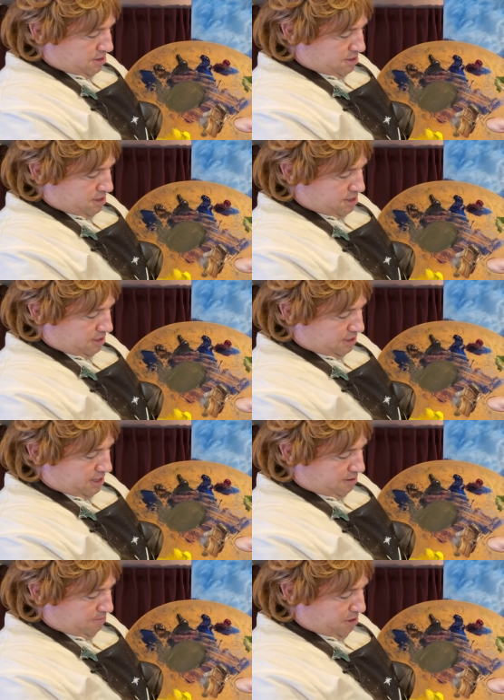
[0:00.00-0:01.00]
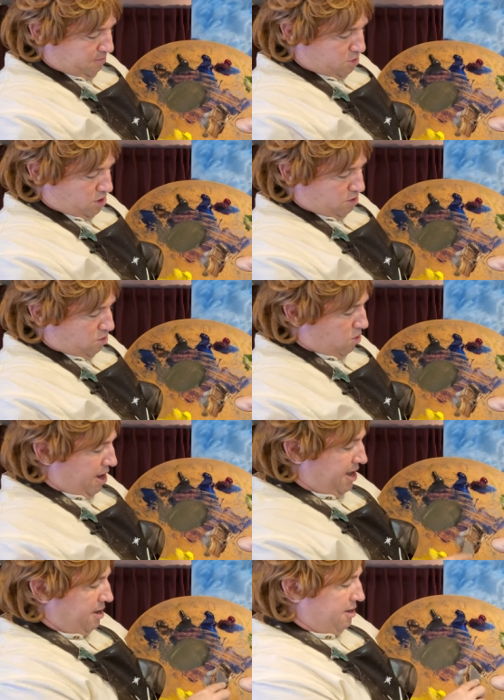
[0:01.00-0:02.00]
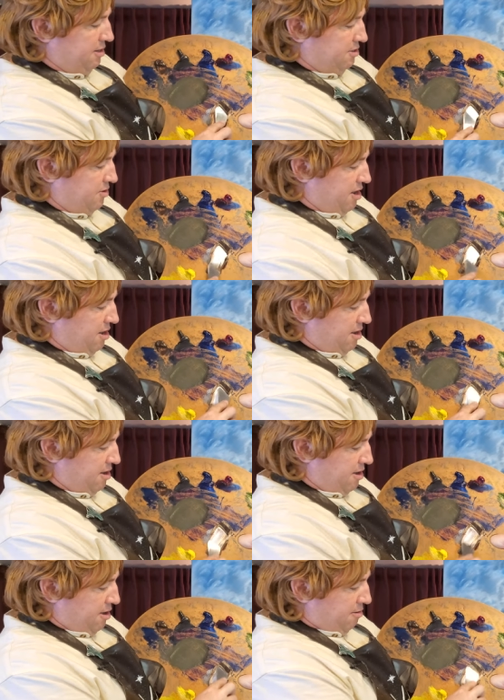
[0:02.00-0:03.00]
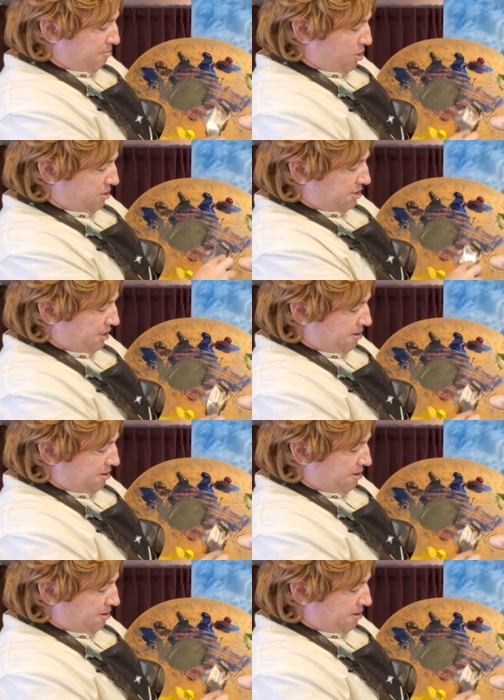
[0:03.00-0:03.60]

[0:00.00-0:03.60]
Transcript: Uh, let's get a bit more white into our burnt